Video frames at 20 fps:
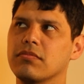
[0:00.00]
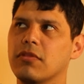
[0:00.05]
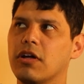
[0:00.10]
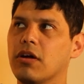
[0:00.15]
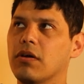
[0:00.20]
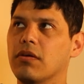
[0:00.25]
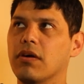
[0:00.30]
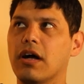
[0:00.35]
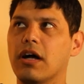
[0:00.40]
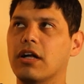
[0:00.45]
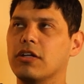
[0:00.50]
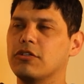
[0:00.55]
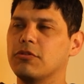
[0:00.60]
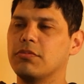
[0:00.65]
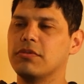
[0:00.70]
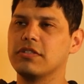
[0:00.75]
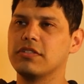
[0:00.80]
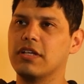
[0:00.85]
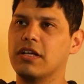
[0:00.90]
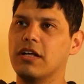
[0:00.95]
Oh,
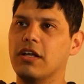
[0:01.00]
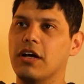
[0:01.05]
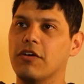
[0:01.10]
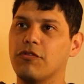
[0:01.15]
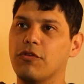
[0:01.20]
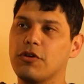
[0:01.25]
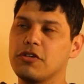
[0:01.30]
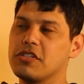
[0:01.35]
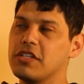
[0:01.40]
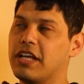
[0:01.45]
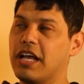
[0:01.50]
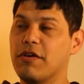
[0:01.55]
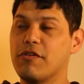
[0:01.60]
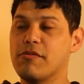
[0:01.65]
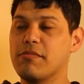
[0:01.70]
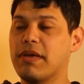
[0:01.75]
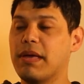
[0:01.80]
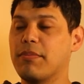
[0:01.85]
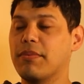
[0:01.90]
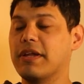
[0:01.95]
100%. Unfortunately, I
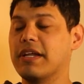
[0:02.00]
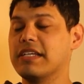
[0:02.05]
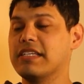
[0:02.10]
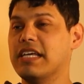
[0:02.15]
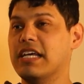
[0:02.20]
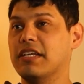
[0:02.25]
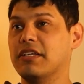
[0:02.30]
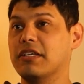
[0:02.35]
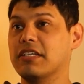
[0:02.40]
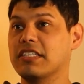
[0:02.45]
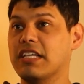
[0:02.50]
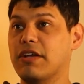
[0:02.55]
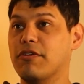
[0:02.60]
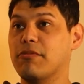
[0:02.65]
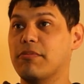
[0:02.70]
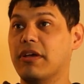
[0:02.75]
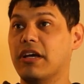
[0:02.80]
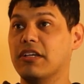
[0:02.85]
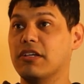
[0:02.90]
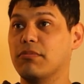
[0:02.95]
won't be able to attend because I will
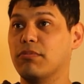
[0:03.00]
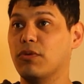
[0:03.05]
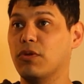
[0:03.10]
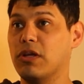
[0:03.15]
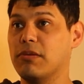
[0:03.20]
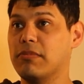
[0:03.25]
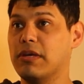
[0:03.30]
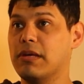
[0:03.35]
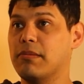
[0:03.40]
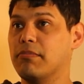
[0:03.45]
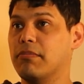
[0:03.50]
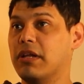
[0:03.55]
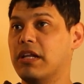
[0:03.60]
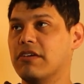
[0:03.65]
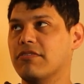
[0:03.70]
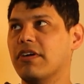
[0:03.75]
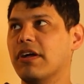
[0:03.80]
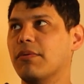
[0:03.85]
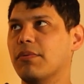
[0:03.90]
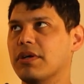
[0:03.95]
be on deployment, but
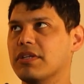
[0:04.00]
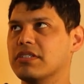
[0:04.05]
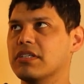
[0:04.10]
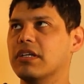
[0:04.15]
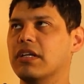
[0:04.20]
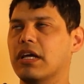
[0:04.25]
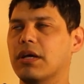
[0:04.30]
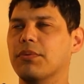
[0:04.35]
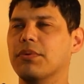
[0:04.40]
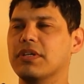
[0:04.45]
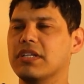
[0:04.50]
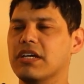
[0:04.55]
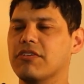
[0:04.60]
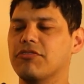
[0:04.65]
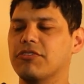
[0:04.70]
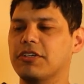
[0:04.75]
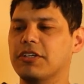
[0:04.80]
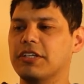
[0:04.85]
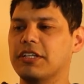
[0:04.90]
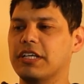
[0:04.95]
if I wasn't, I would
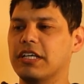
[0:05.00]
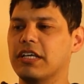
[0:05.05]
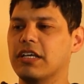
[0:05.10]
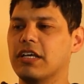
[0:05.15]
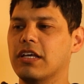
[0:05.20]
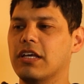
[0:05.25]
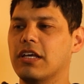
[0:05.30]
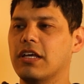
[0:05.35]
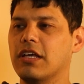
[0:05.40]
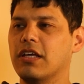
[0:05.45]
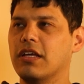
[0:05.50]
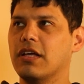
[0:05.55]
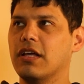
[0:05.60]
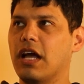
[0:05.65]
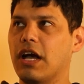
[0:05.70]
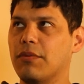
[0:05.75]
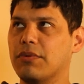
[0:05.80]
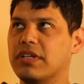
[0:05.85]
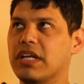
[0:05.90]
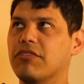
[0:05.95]
definitely
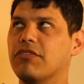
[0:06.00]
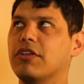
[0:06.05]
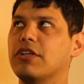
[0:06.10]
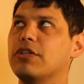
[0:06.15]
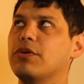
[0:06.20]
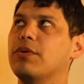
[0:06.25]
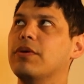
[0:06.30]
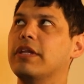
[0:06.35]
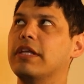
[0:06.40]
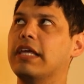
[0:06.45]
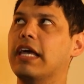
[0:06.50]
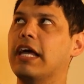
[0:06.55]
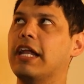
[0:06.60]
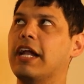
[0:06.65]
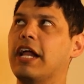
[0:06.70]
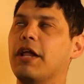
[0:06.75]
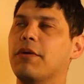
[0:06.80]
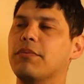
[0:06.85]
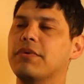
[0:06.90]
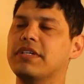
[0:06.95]
do it again, and
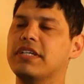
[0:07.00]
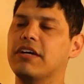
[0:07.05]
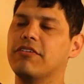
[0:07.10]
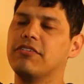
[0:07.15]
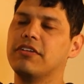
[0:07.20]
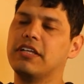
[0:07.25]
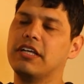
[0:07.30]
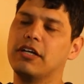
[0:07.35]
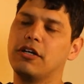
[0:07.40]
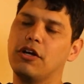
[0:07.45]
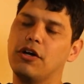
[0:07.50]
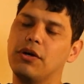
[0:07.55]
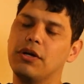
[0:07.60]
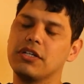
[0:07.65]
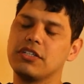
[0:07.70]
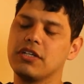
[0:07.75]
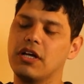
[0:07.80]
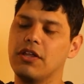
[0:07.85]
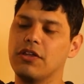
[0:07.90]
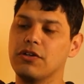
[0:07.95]
I would definitely
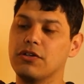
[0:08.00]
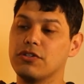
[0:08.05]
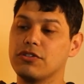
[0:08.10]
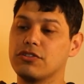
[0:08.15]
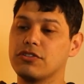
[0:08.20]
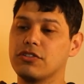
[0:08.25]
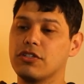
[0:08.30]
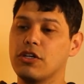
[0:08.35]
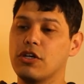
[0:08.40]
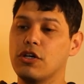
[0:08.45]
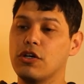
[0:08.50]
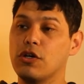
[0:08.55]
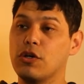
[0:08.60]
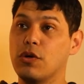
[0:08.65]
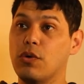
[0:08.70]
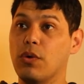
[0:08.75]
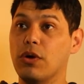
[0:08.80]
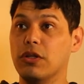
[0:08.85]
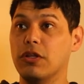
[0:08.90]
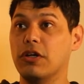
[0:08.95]
encourage others
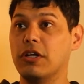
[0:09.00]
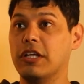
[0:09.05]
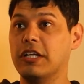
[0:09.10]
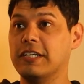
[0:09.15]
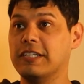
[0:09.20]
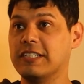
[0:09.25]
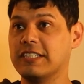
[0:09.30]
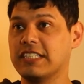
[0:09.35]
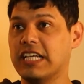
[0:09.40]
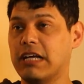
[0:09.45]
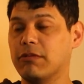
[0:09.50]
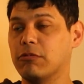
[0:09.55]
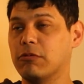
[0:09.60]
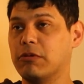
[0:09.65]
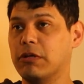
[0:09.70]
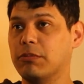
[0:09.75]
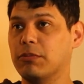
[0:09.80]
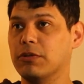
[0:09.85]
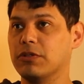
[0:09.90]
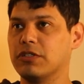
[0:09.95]
who are looking to disciple
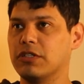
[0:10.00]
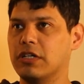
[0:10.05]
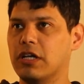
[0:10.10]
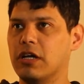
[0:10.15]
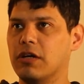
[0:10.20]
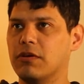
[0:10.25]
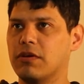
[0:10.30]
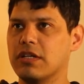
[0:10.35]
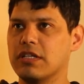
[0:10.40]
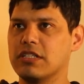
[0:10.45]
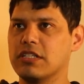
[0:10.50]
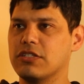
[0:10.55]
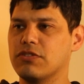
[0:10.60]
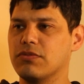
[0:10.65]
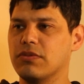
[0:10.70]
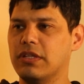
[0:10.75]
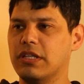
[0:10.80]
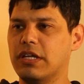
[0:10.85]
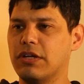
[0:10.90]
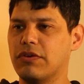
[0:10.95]
people to go, because it's
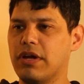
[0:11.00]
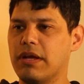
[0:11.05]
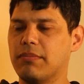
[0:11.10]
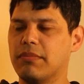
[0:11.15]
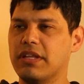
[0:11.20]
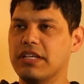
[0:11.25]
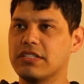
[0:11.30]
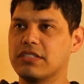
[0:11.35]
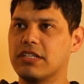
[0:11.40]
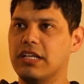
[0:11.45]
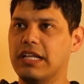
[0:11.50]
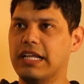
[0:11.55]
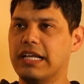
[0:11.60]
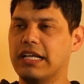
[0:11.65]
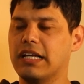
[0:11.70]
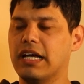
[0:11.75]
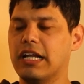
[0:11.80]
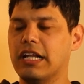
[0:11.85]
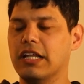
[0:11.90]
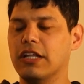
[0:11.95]
really a great place to like
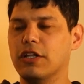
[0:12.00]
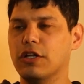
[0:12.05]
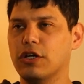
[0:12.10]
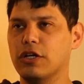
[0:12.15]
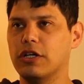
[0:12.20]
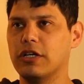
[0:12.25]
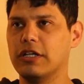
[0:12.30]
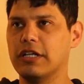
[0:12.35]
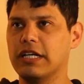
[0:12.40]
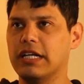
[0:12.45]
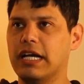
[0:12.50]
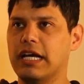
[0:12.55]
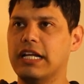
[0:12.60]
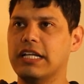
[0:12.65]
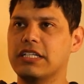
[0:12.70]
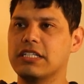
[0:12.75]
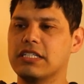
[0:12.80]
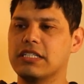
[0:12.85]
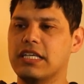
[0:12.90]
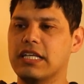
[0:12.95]
kind of learn and kind
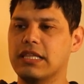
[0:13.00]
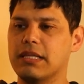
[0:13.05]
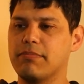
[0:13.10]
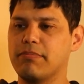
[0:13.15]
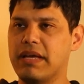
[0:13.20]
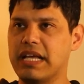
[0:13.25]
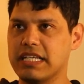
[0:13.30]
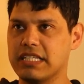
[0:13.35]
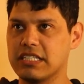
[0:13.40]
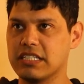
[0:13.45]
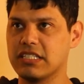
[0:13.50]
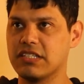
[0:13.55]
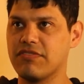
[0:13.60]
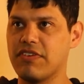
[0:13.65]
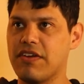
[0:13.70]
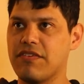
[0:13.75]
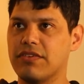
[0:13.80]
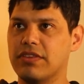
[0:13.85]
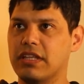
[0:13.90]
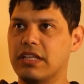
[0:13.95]
of just get the basics of
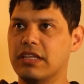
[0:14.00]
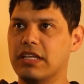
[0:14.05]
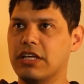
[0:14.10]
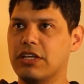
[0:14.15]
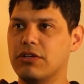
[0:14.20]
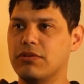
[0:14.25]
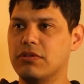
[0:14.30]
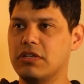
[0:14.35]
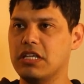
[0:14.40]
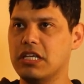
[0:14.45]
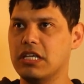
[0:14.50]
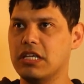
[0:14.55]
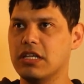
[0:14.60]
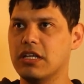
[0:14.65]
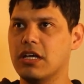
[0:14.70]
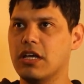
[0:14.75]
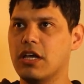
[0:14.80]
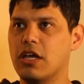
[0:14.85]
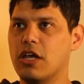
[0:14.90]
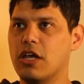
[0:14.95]
everything that you need
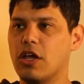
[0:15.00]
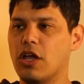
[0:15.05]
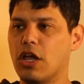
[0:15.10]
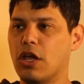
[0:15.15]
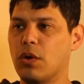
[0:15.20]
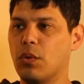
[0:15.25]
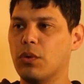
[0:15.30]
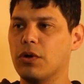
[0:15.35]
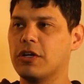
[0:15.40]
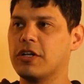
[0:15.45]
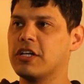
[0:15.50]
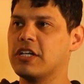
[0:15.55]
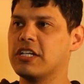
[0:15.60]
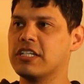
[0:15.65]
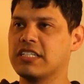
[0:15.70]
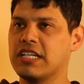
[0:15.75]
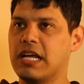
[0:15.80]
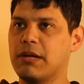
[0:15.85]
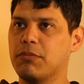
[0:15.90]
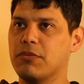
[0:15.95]
in order to
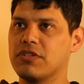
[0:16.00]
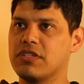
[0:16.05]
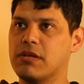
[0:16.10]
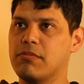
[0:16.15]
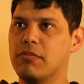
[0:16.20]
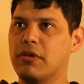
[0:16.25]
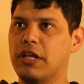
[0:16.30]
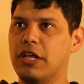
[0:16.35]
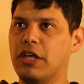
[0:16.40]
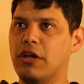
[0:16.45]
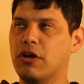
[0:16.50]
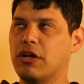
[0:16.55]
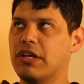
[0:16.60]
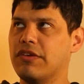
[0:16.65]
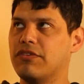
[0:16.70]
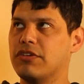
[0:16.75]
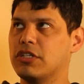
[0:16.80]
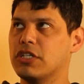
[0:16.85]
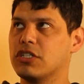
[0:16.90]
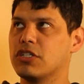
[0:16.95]
disciple somebody, or
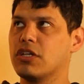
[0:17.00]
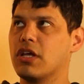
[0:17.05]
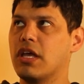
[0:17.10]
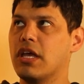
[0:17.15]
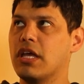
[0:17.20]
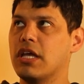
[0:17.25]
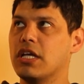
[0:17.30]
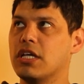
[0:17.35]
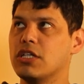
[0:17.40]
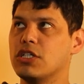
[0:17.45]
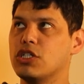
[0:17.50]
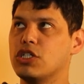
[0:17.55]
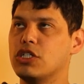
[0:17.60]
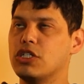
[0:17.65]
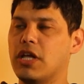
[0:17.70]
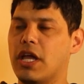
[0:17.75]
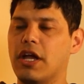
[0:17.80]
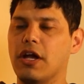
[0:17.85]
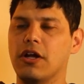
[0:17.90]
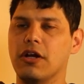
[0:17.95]
even just
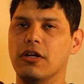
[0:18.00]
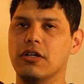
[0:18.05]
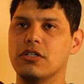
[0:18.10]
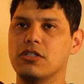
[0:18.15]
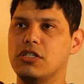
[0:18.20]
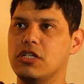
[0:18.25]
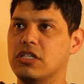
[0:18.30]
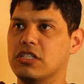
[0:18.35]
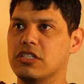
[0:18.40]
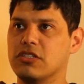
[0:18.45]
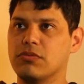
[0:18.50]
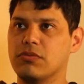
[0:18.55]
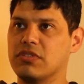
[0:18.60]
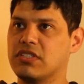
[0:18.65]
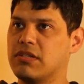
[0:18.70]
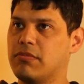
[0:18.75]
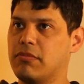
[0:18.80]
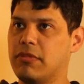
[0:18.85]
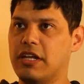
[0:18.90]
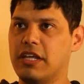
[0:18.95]
share Jesus with
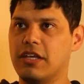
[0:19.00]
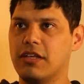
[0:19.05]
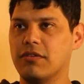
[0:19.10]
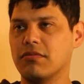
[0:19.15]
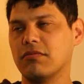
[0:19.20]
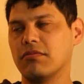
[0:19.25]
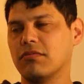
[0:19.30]
somebody.